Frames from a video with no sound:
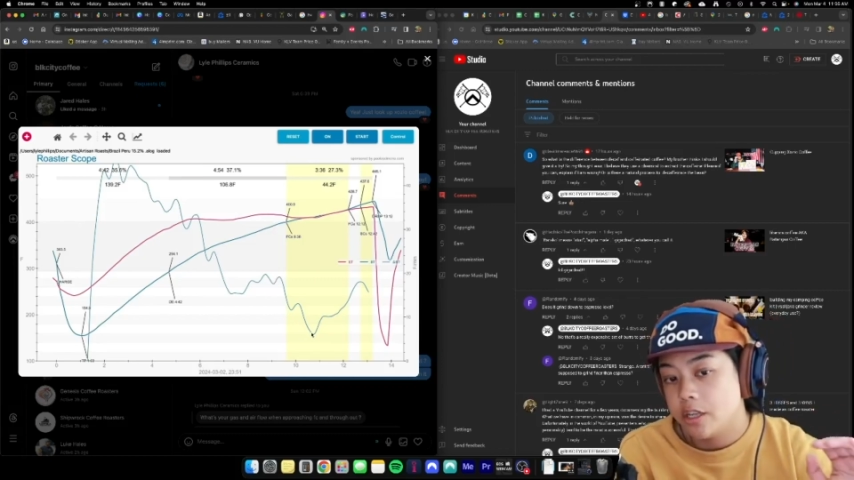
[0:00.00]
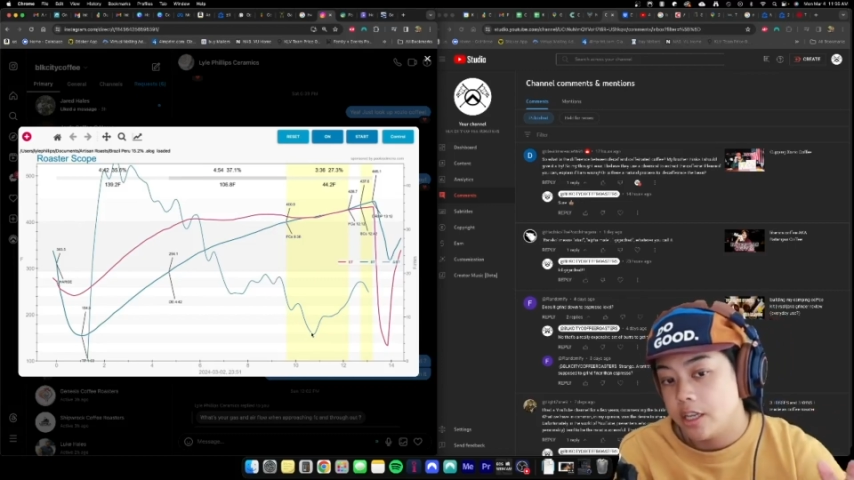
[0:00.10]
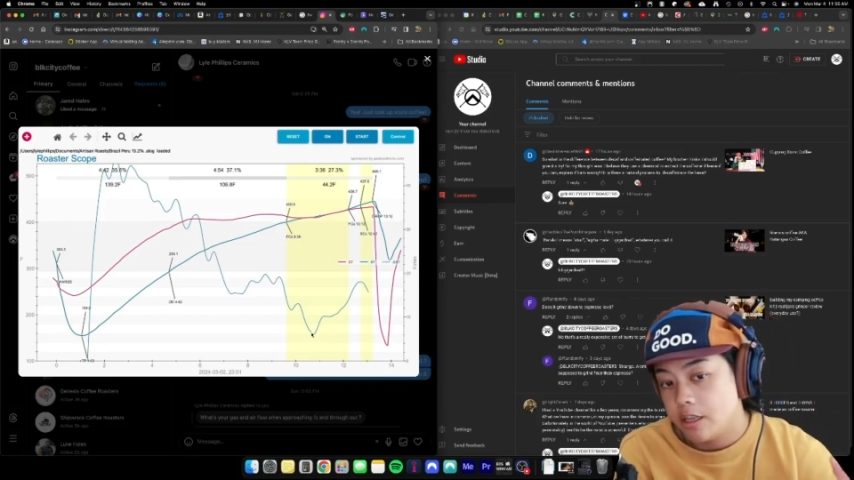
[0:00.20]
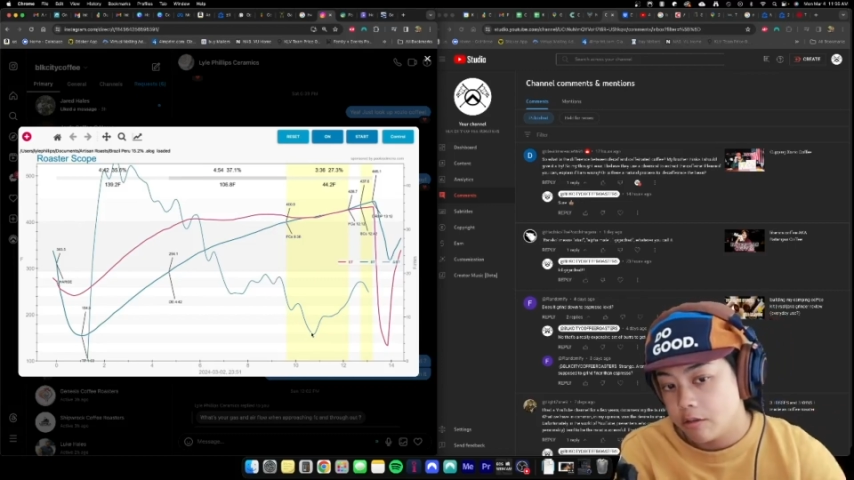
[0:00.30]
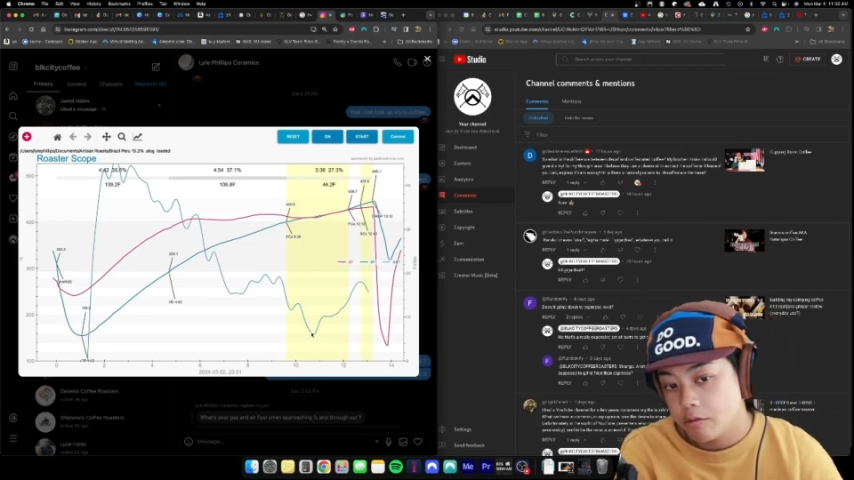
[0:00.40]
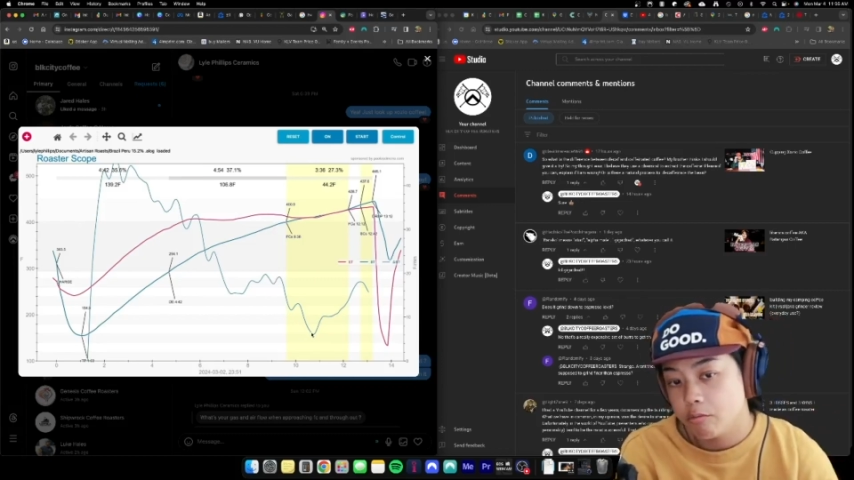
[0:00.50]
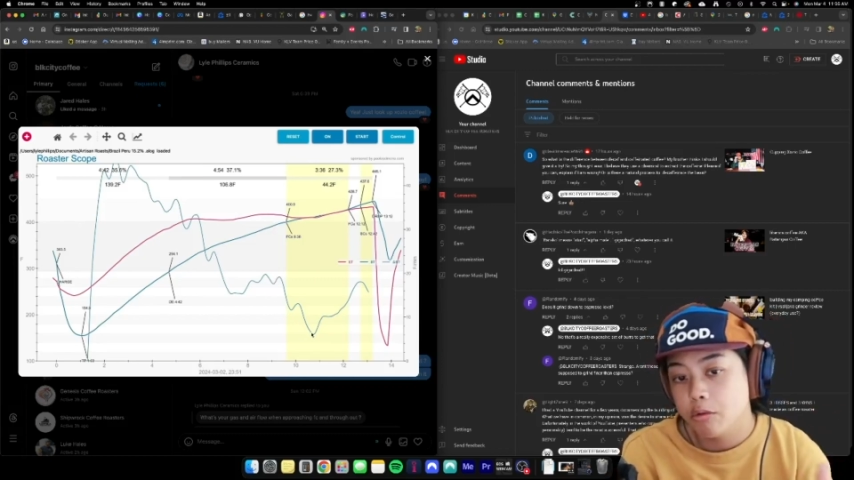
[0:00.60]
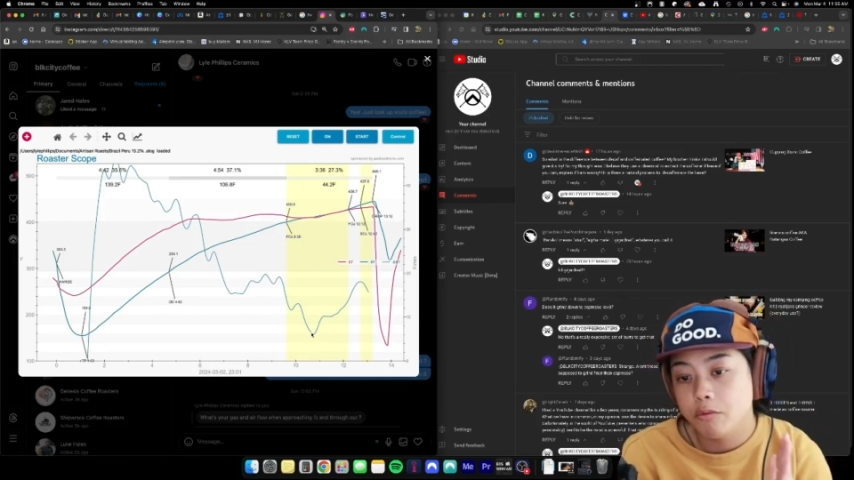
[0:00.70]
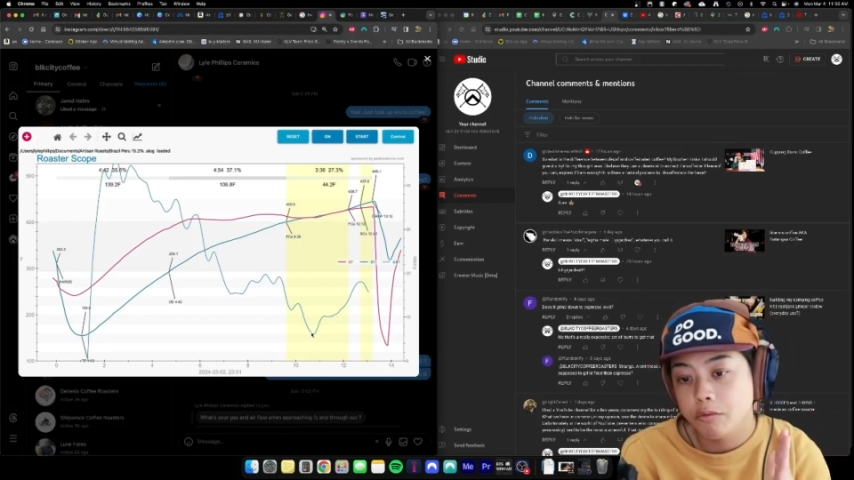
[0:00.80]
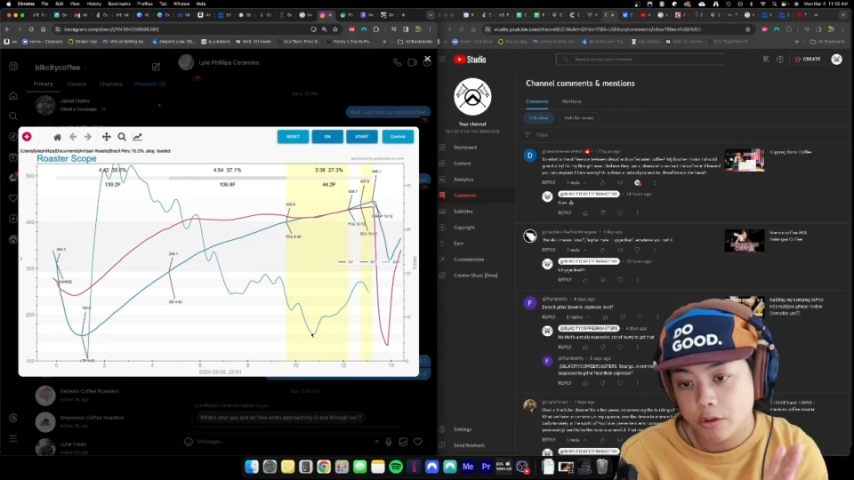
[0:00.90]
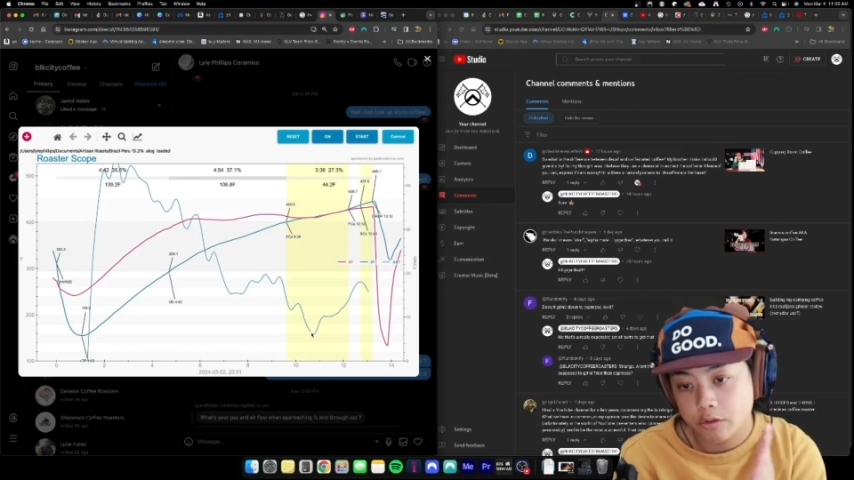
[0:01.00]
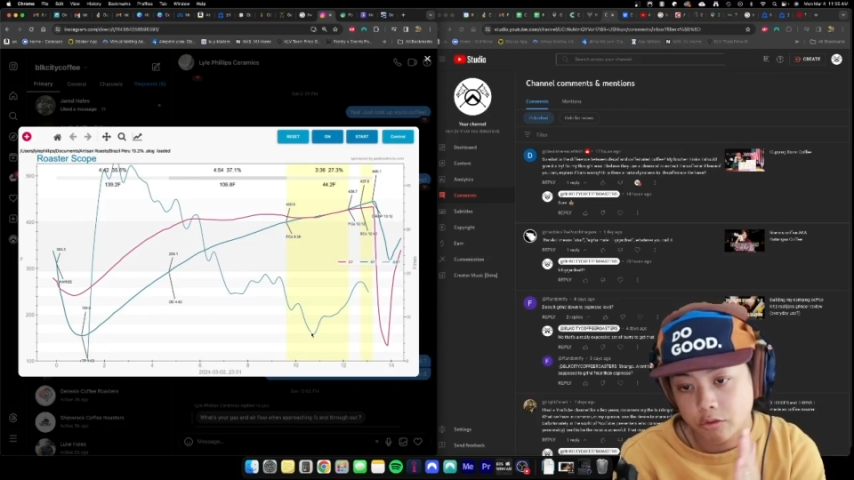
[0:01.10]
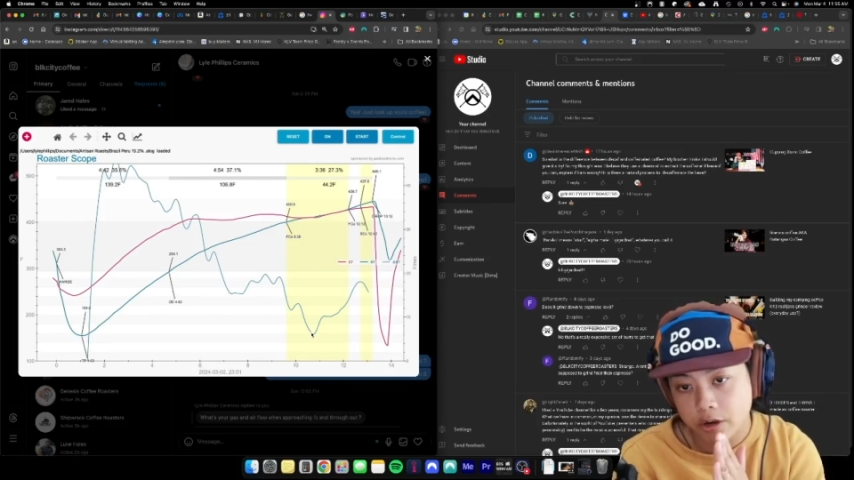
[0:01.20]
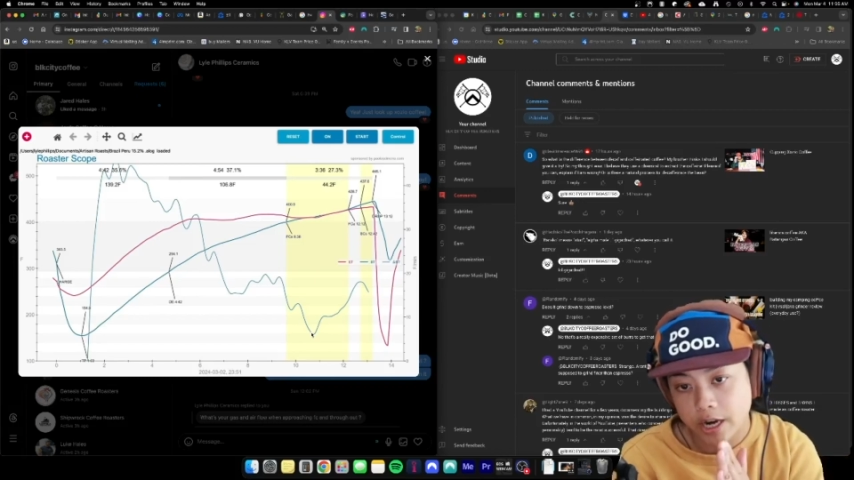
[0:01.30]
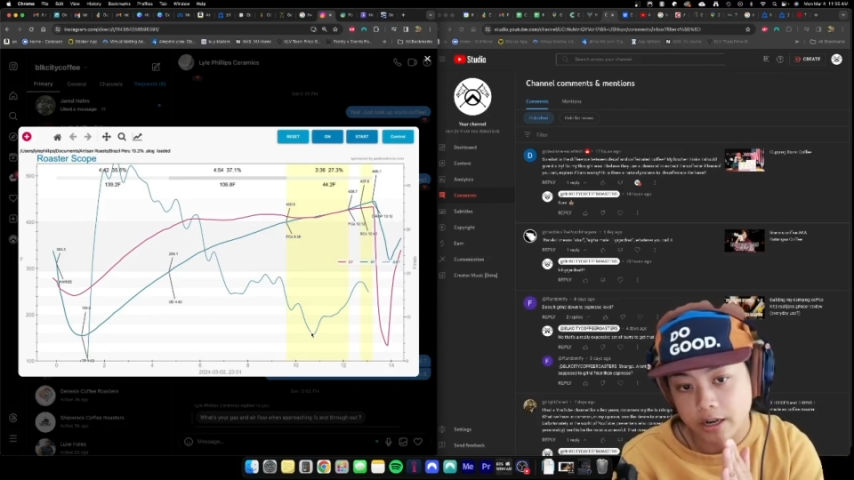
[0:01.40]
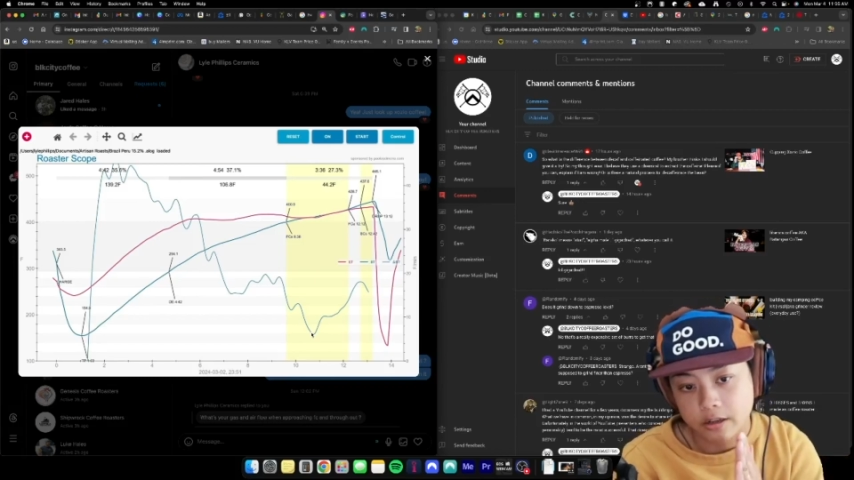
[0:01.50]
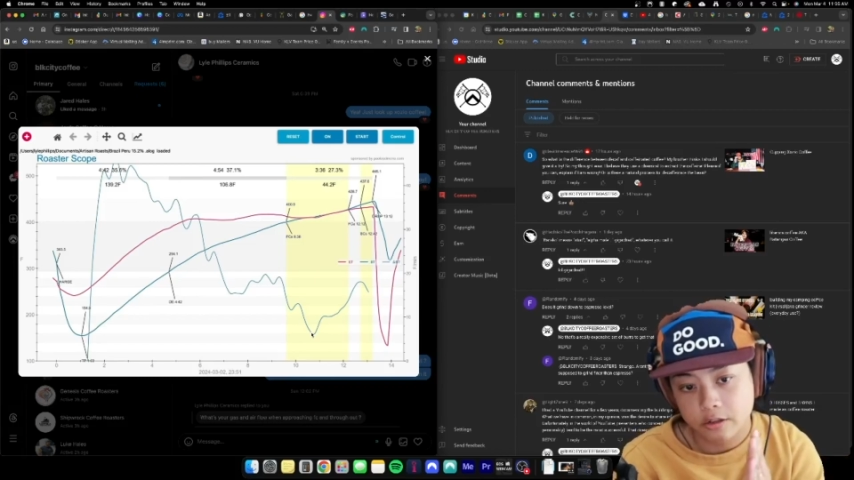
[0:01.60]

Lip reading: heat through first crack.